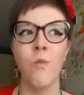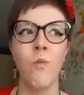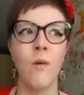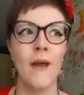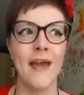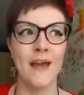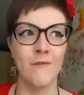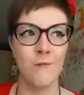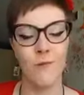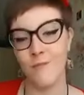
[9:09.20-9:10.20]
where
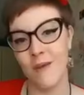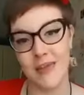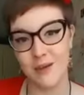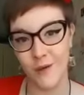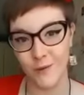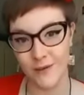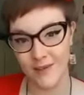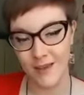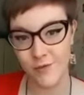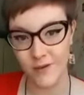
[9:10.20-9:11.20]
everyone may go in
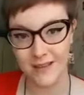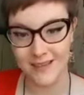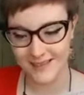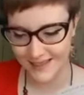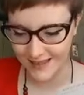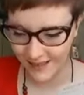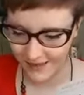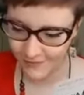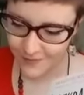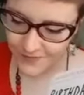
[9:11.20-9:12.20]
their choices in
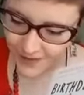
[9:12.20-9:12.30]
life.